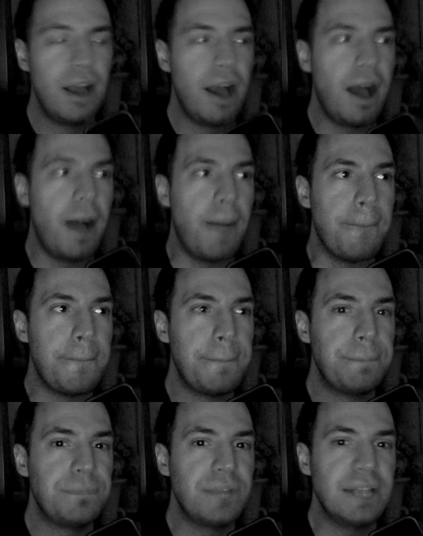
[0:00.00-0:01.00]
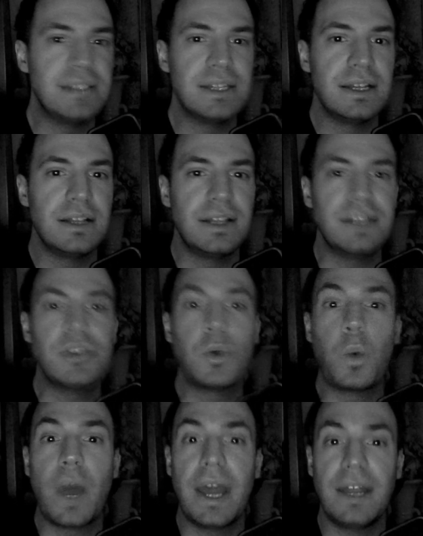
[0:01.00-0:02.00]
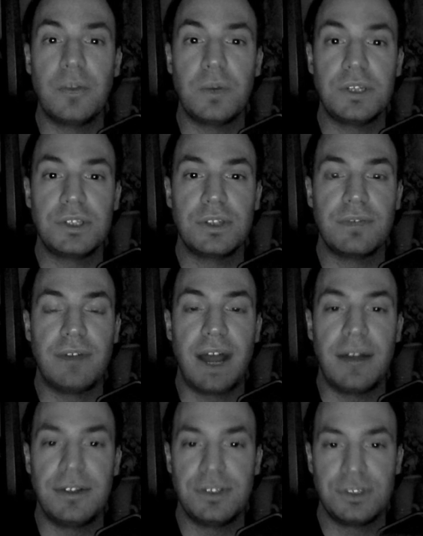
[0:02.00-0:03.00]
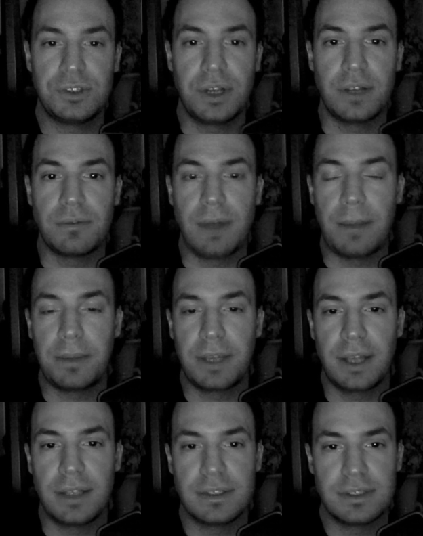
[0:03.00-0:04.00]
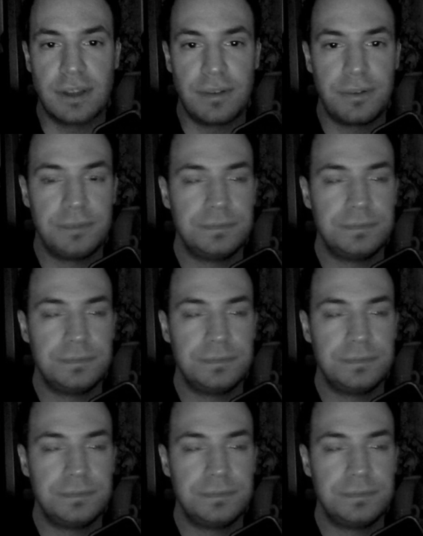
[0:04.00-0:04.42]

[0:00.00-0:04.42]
That's a way in which the virus is trying to replicate itself.